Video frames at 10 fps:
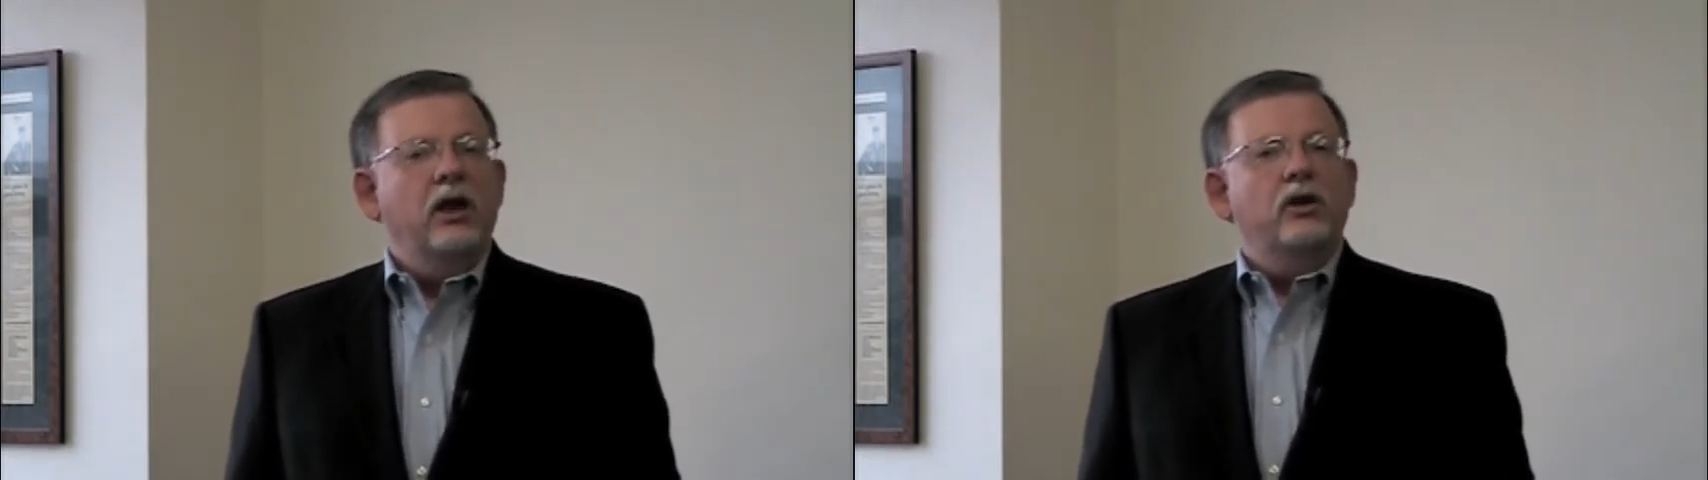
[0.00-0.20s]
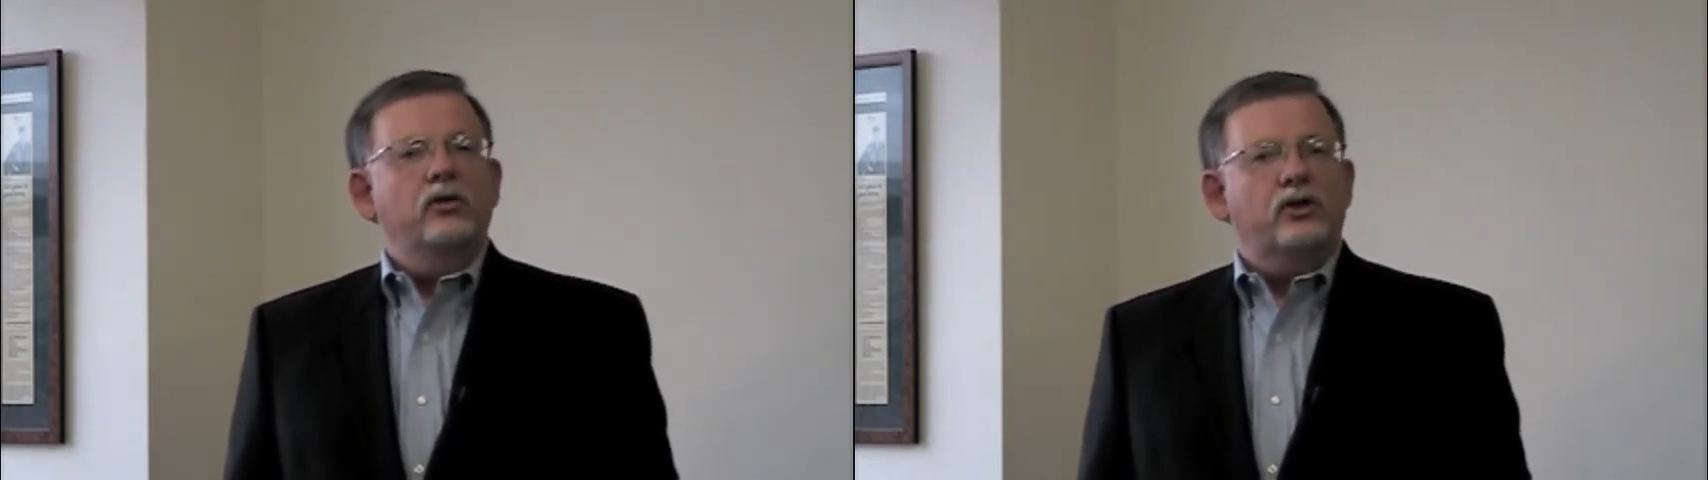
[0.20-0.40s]

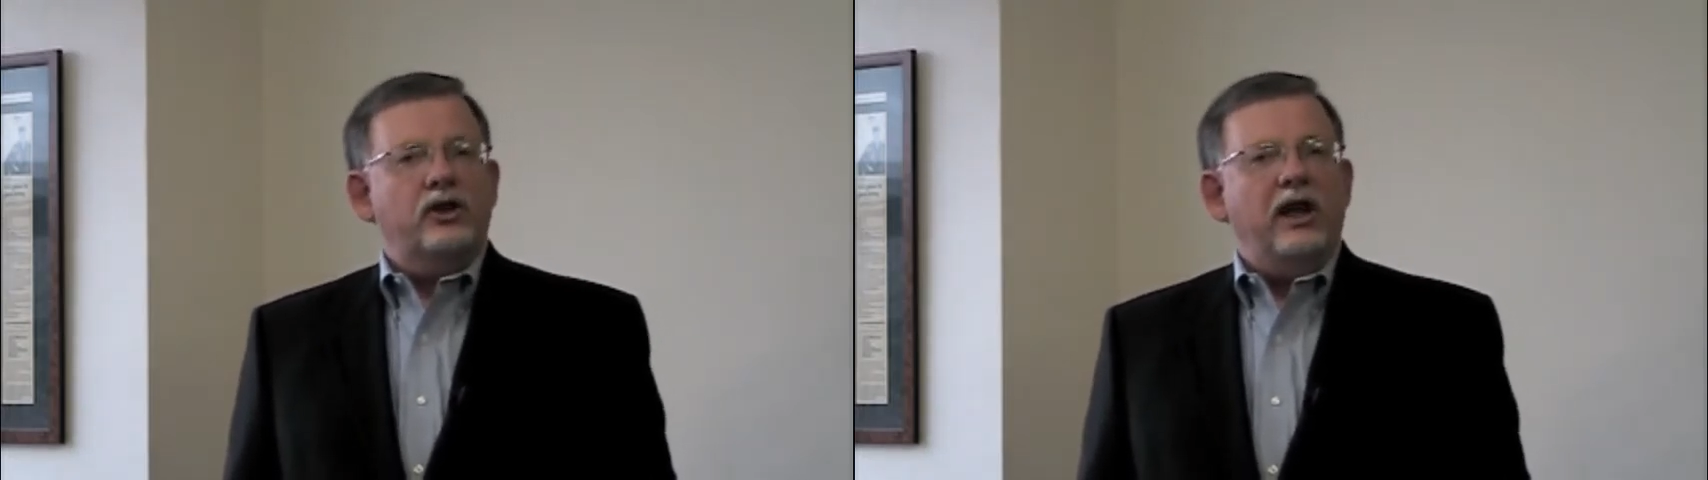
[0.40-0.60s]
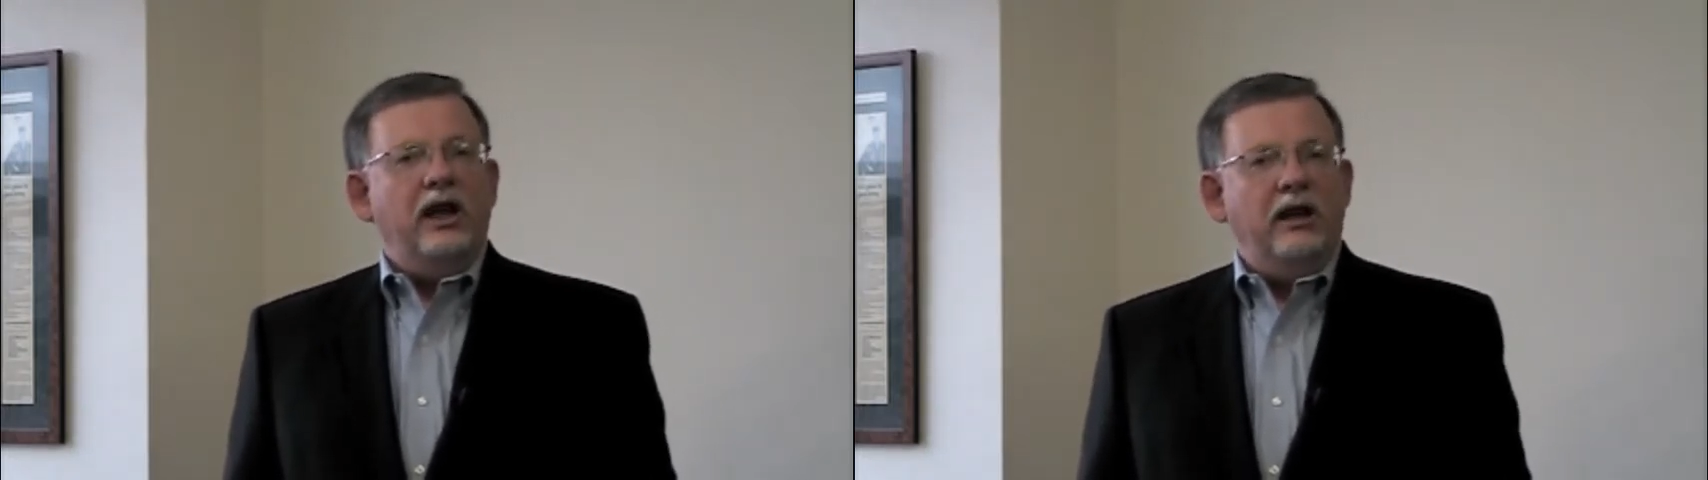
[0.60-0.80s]
you
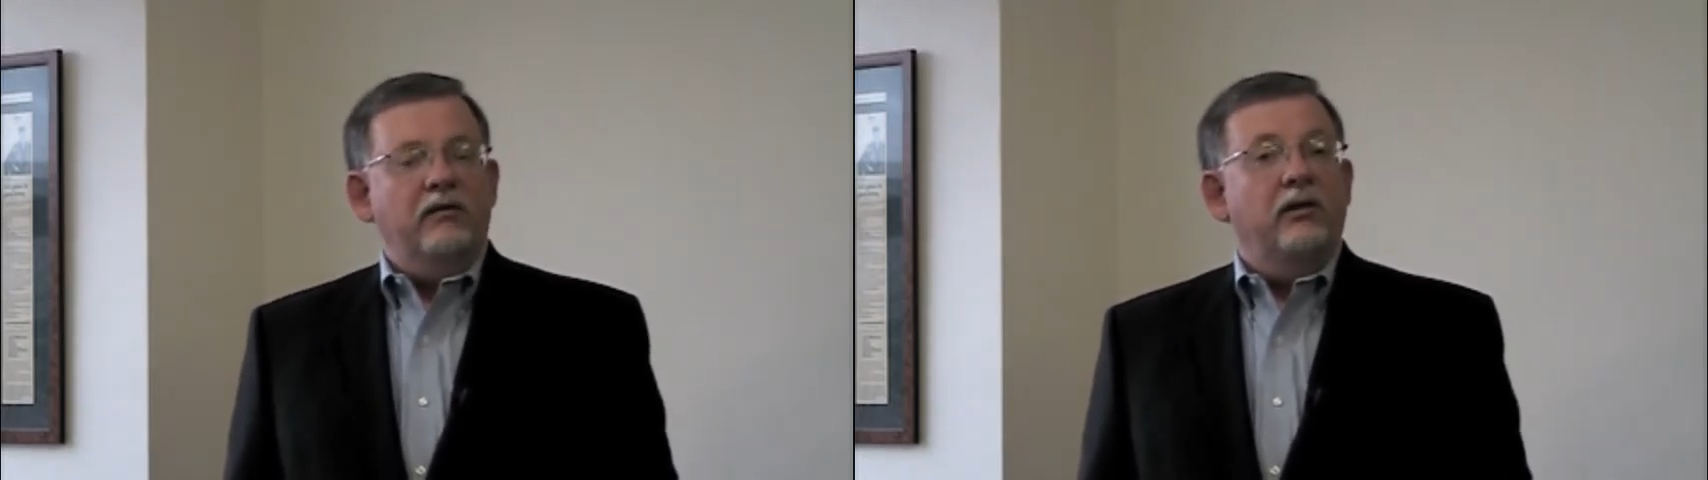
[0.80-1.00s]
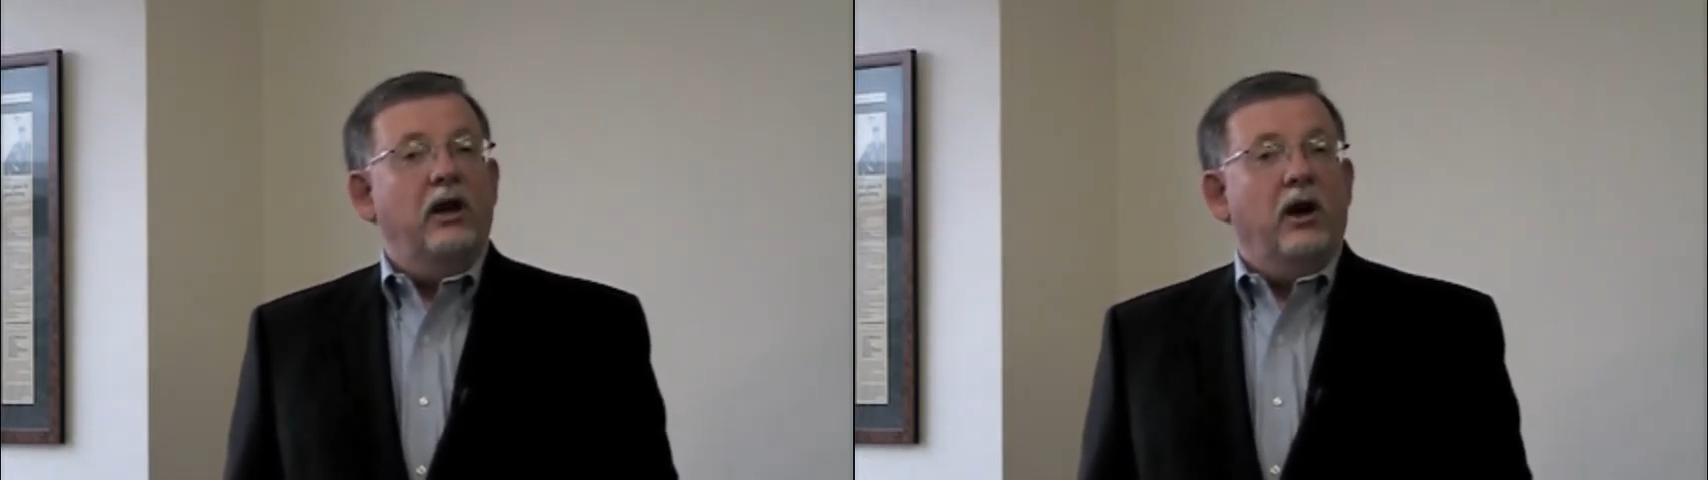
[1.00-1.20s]

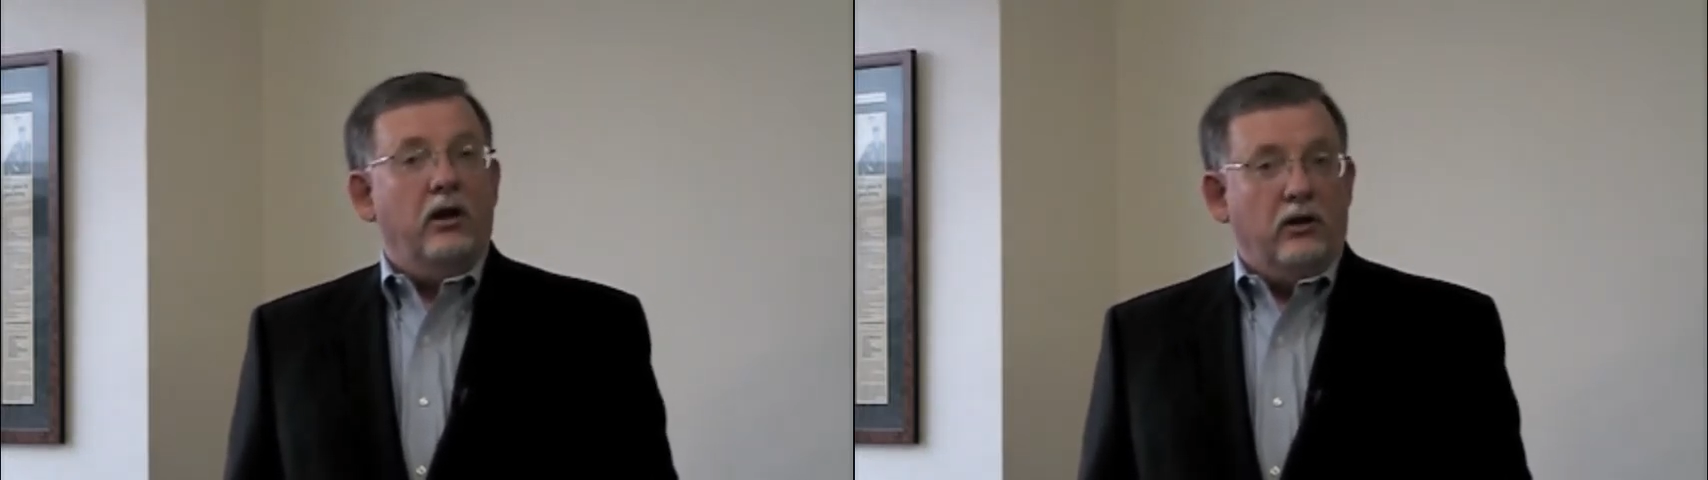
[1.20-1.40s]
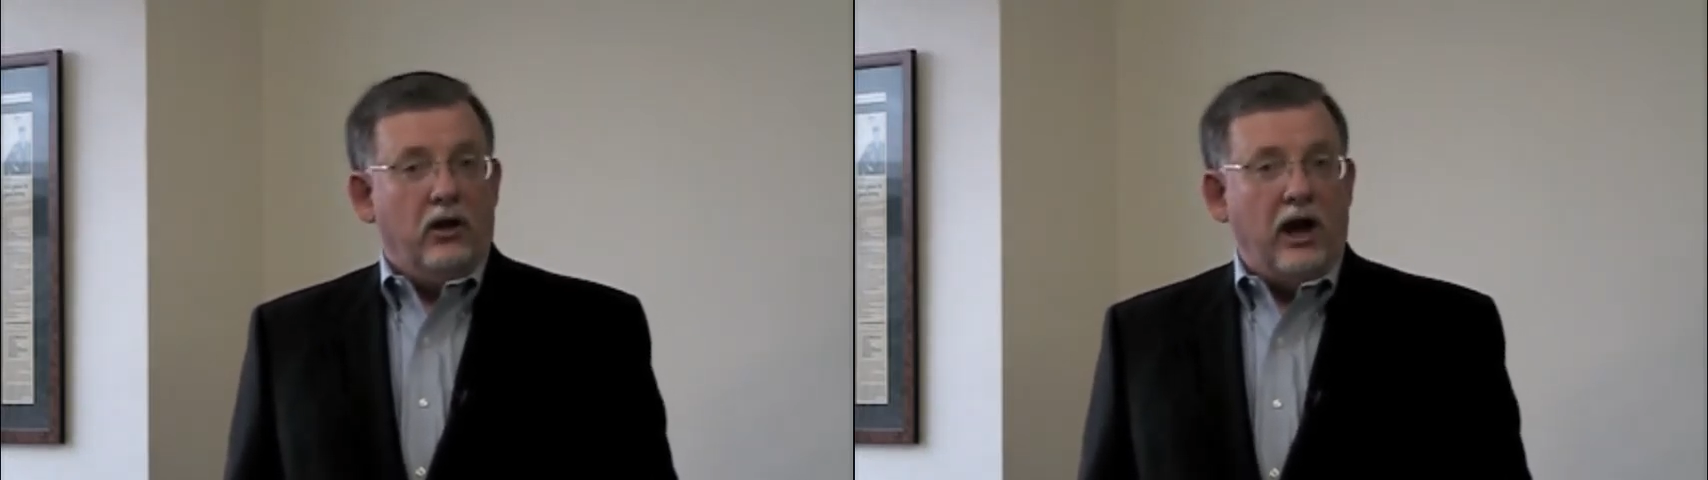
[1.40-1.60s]
save a
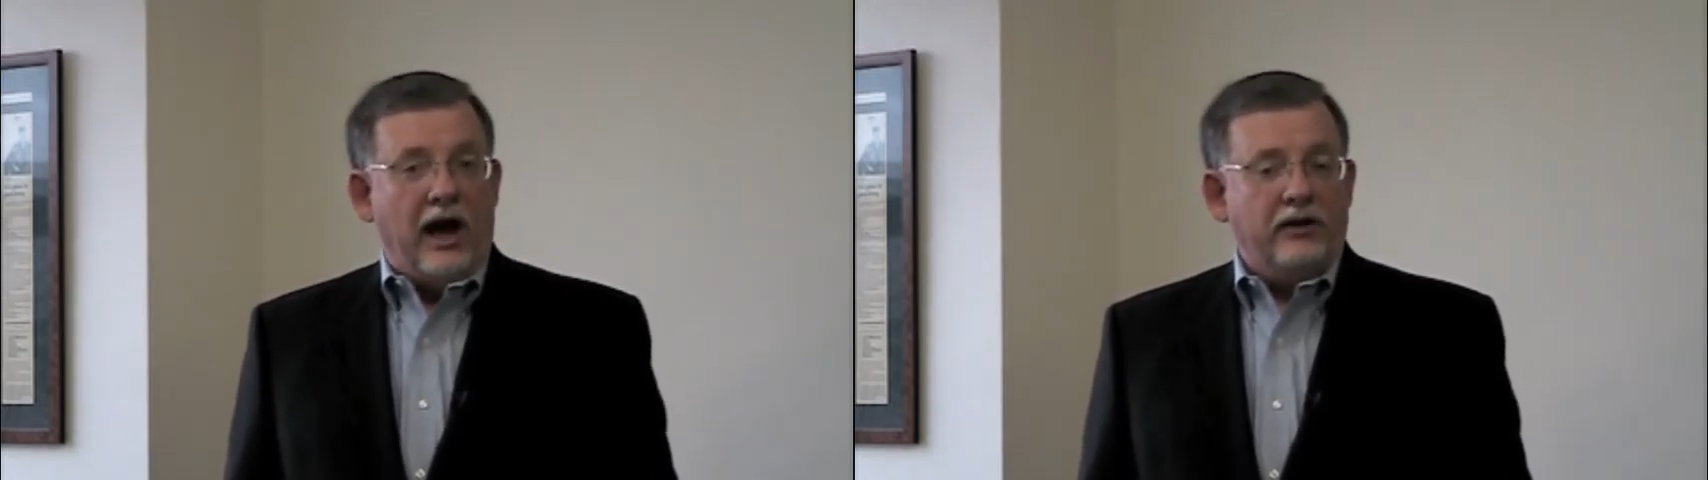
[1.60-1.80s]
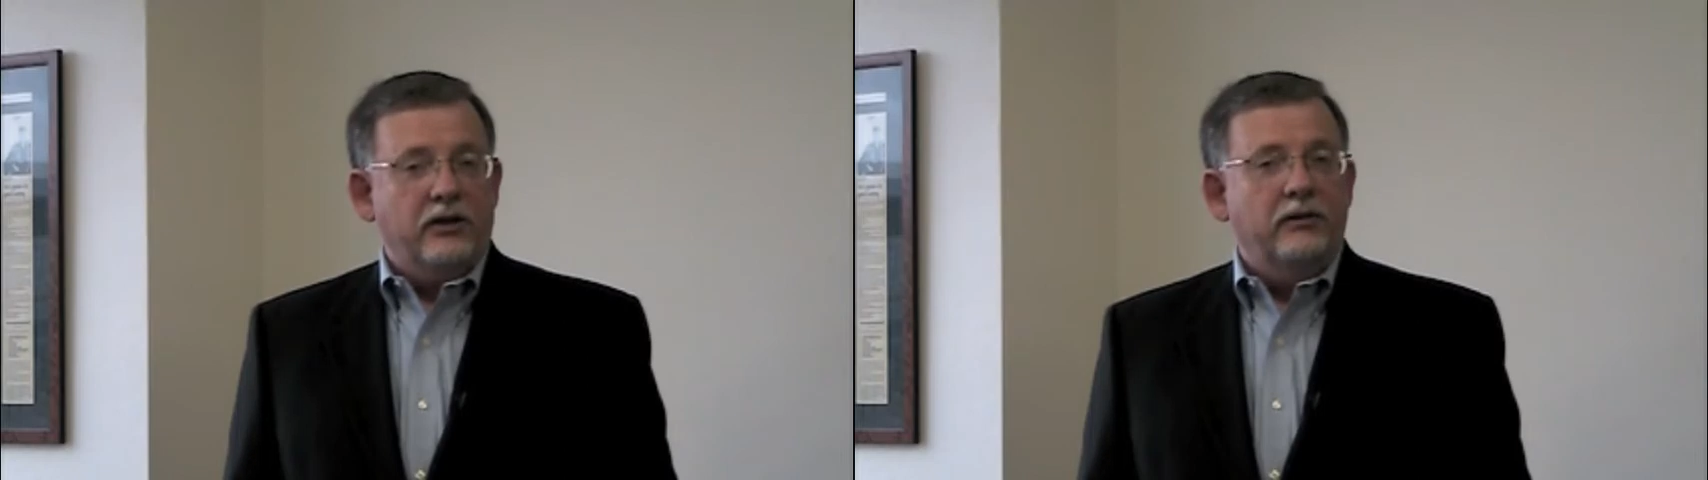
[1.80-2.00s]

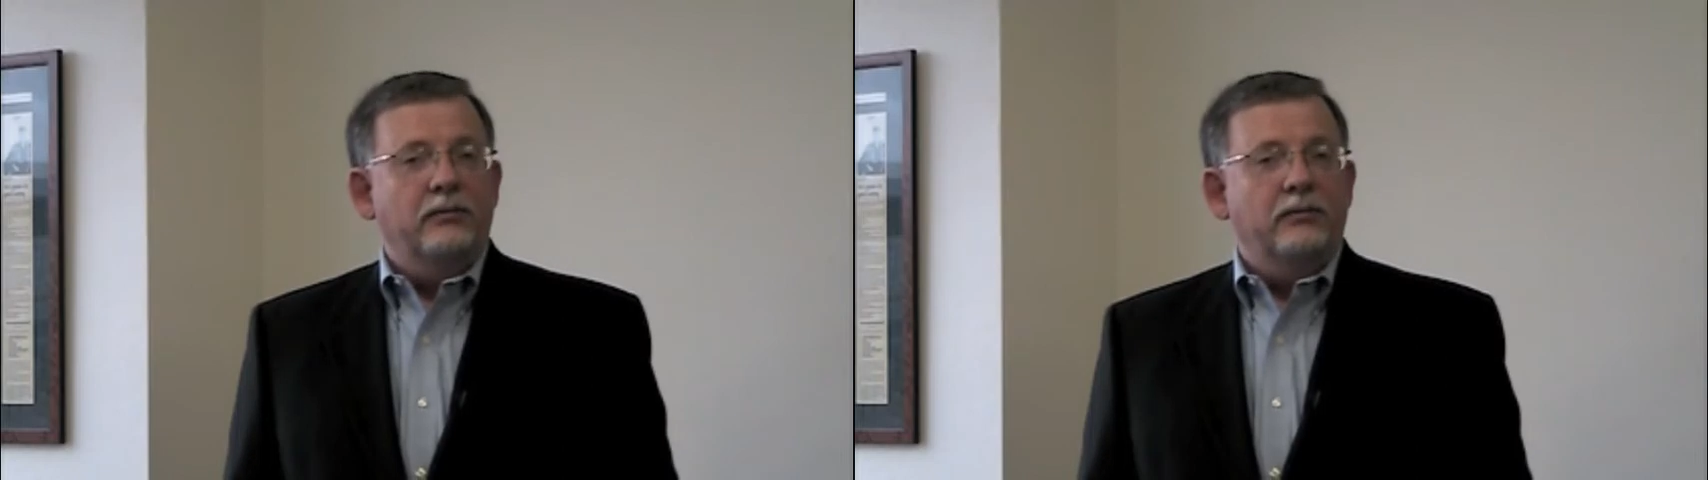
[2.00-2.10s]
lot.